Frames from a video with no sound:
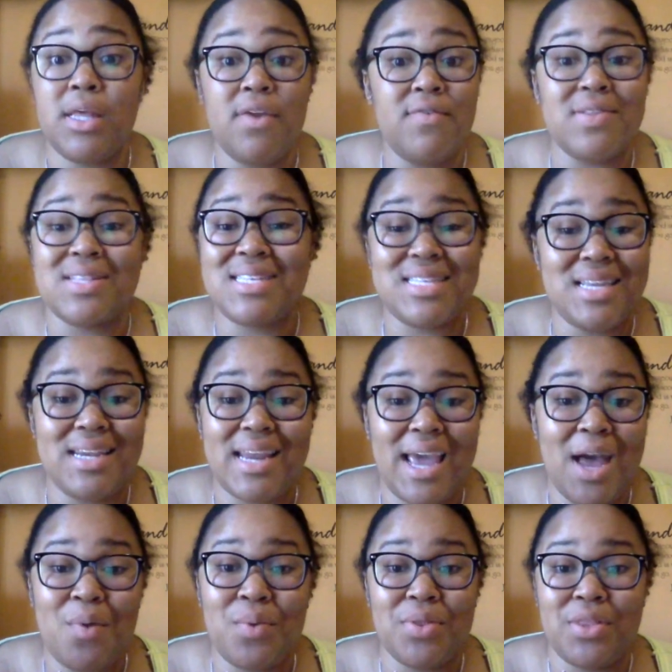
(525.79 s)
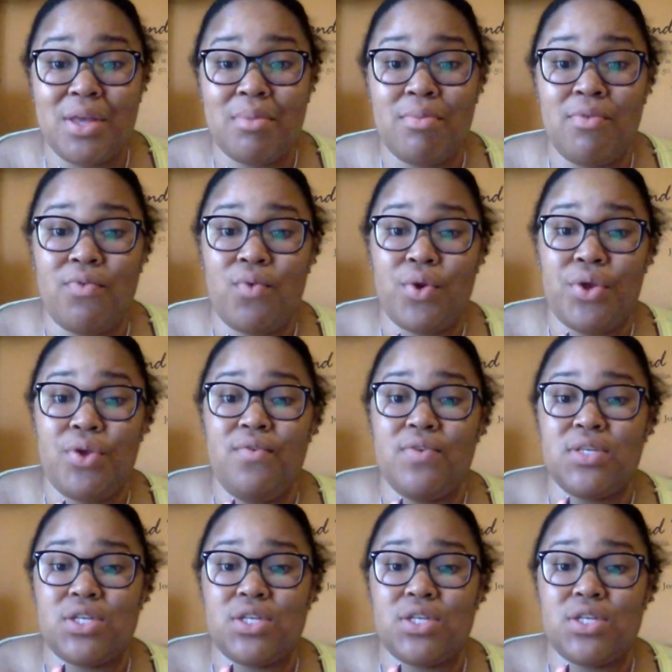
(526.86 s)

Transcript: even sit down with them before you even